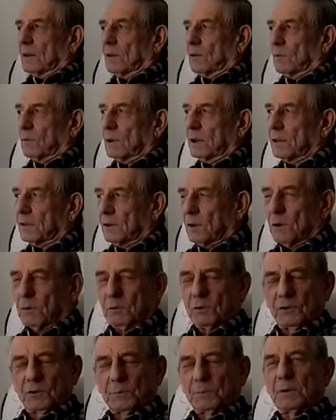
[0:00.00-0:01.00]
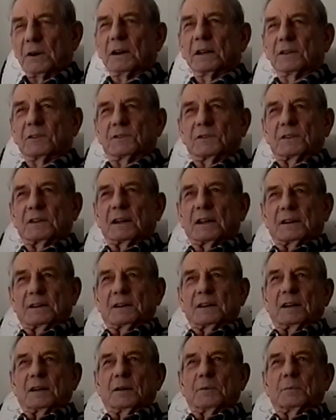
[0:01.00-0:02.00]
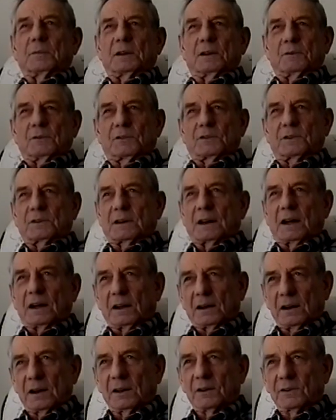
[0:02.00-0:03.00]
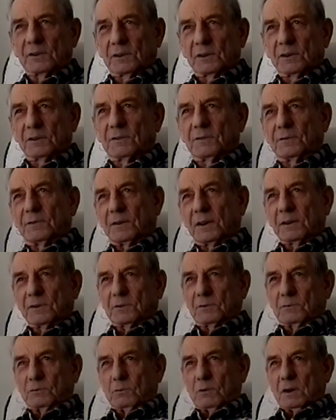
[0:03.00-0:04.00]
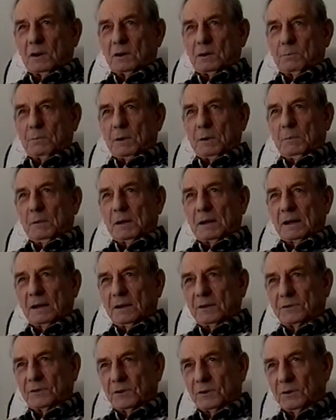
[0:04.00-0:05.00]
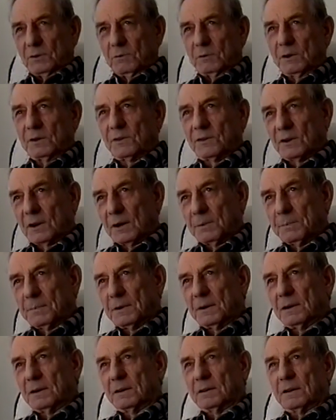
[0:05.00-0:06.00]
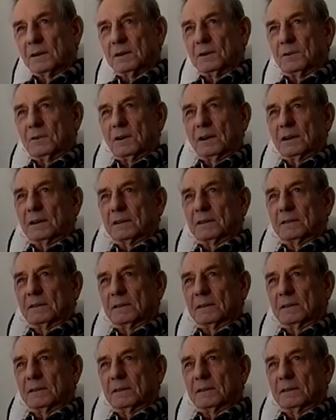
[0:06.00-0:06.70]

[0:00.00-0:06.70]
we thought was springs at that time, but they was tile lines, good fresh water bubbling out, you know. We'd stop there and drink.